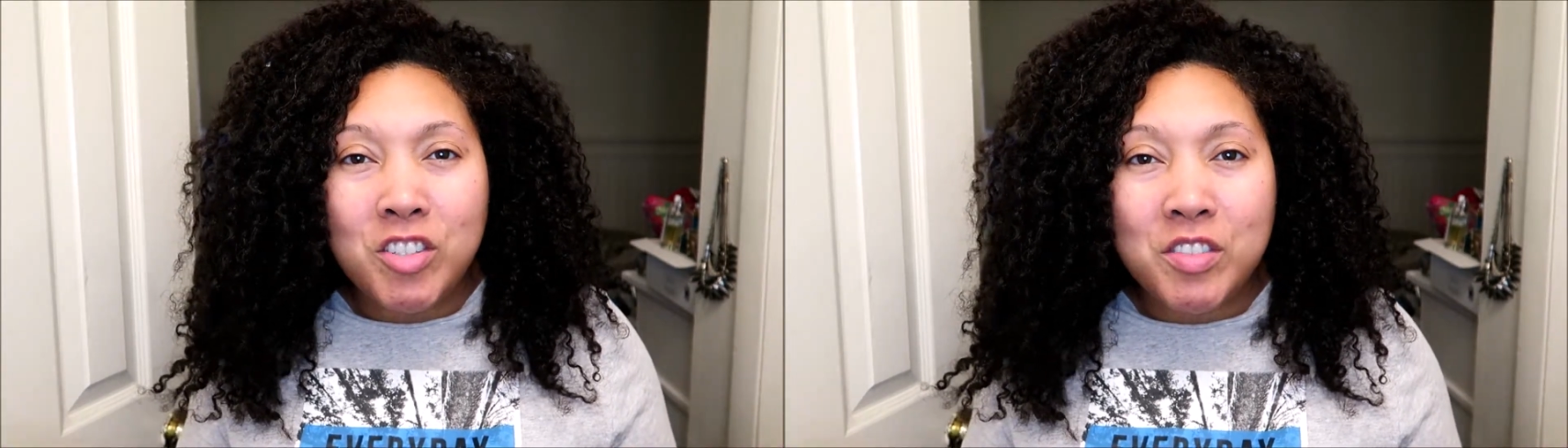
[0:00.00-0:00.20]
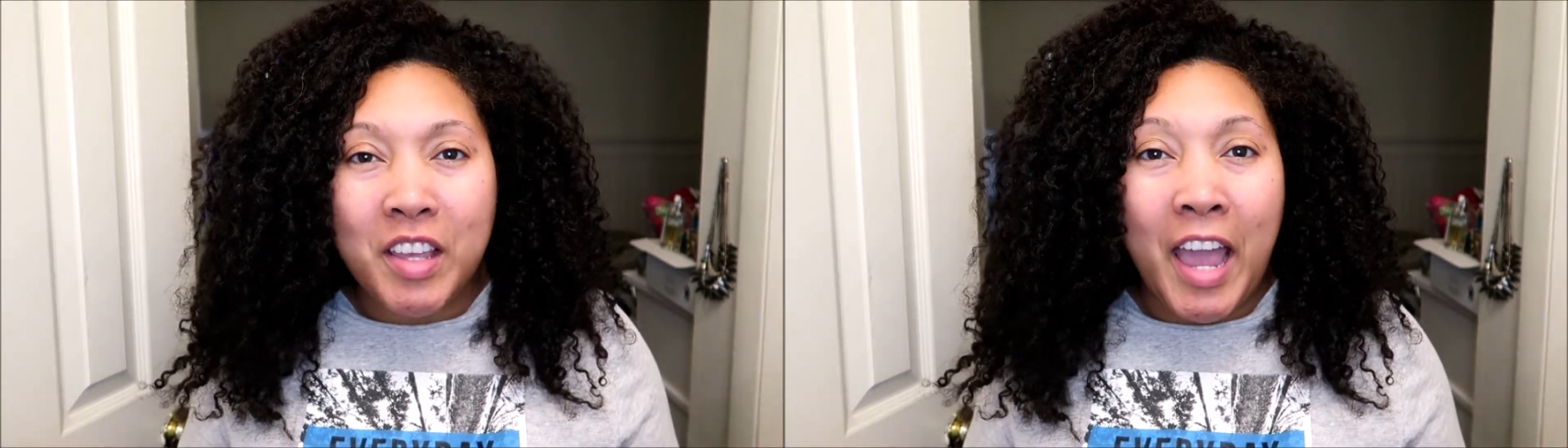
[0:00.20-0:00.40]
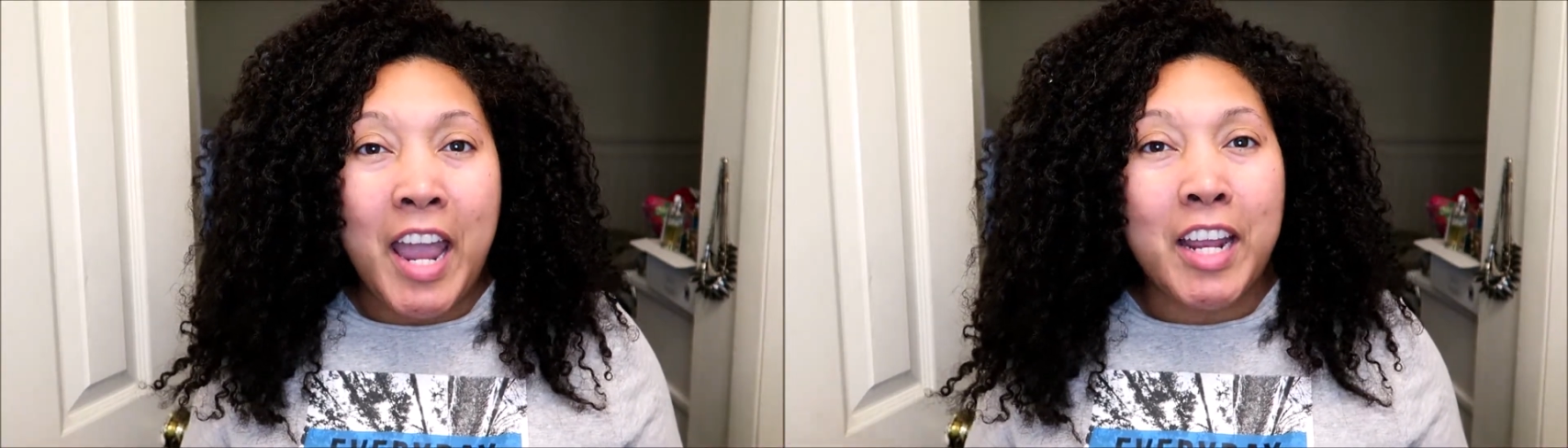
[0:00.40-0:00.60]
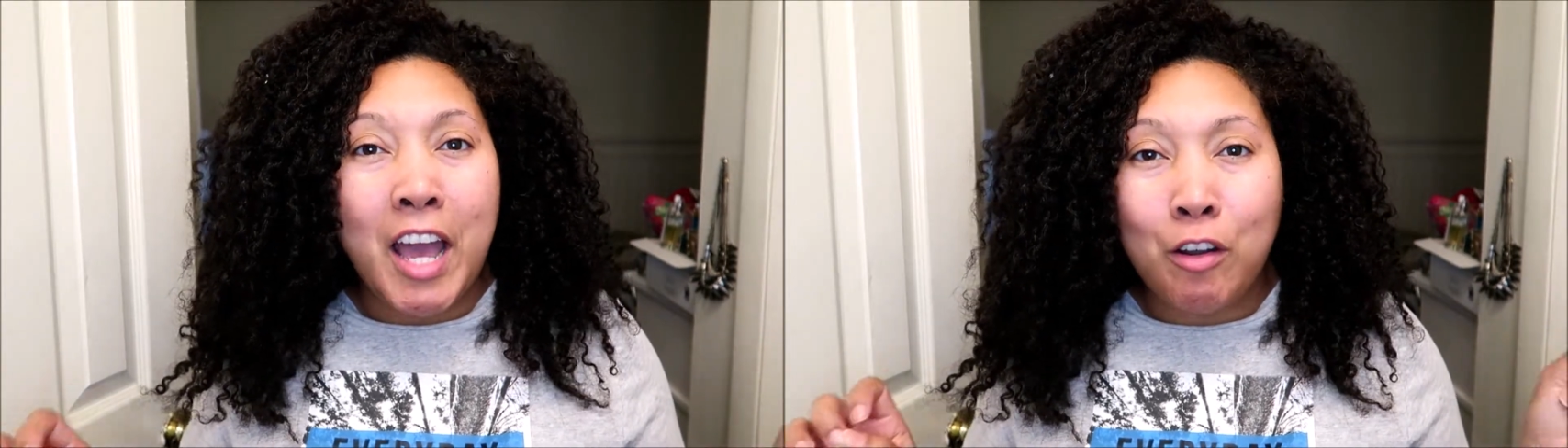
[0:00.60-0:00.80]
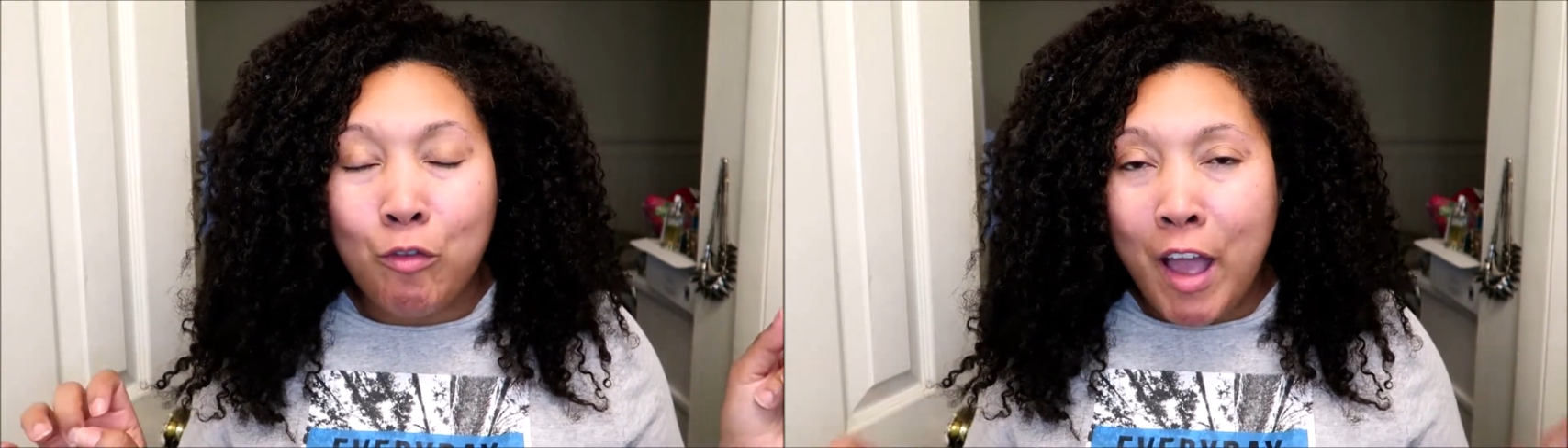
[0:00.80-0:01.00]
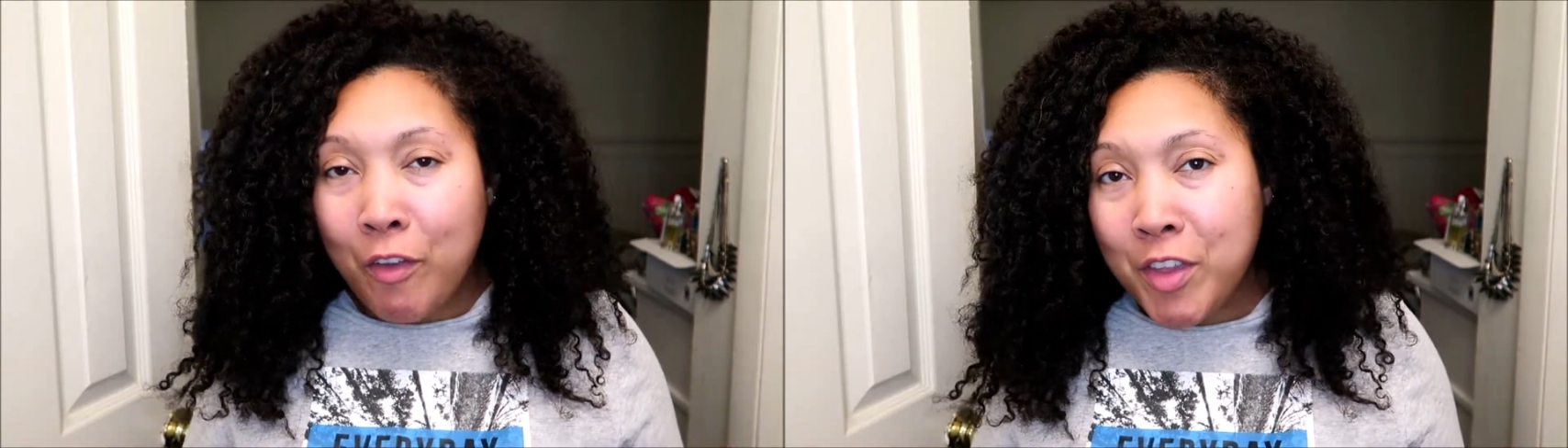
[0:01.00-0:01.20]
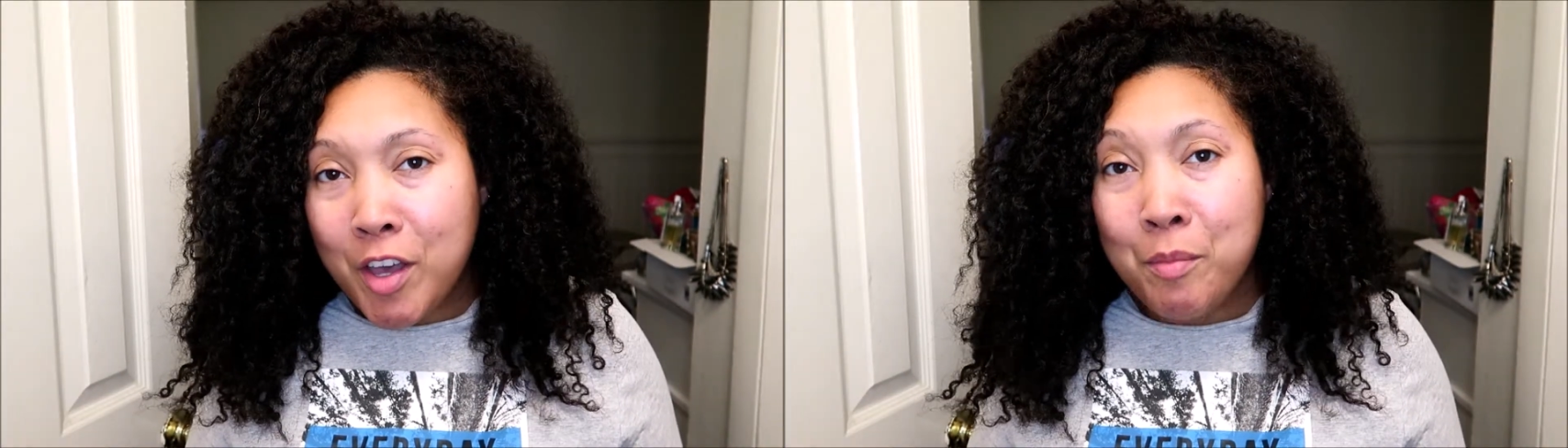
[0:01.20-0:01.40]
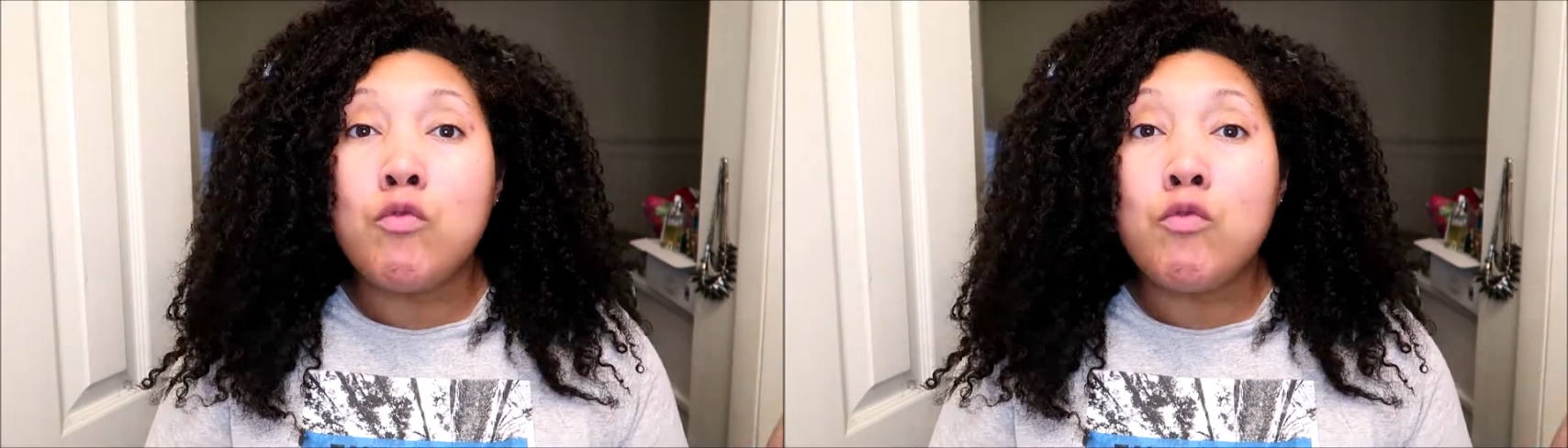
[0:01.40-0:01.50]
of just like hanging out around them.